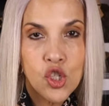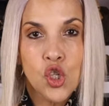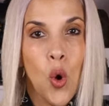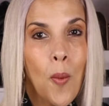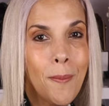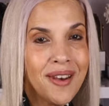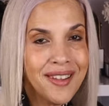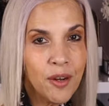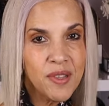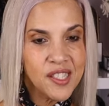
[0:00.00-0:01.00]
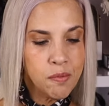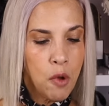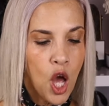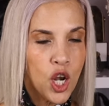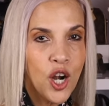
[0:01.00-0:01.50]
so a little bit
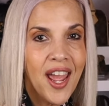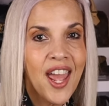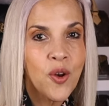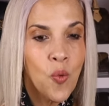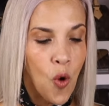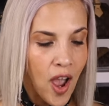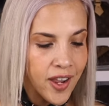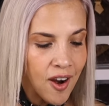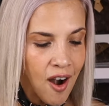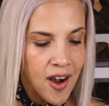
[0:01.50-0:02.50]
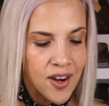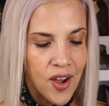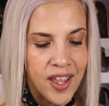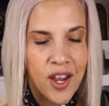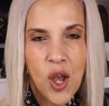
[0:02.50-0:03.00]
smaller and wide
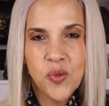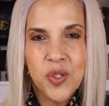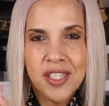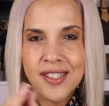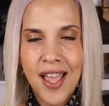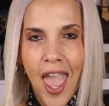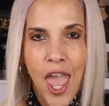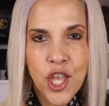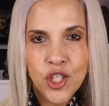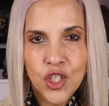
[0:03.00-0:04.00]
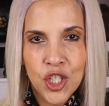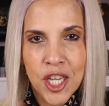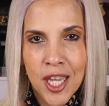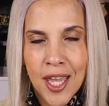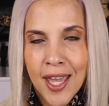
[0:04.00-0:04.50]
cargo. It comes with this
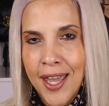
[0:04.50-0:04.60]
edgy